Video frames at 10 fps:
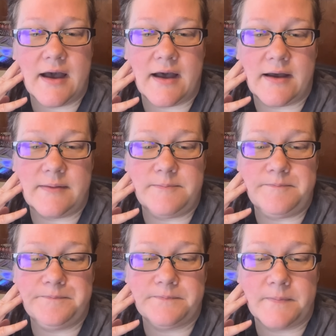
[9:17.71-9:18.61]

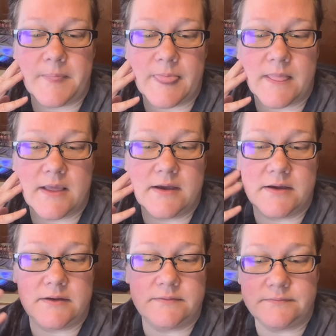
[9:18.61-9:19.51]
You
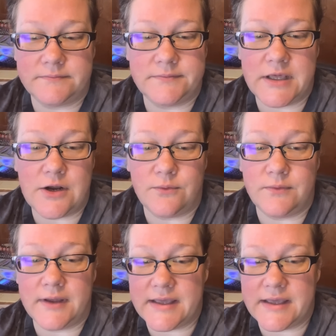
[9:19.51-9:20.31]
know,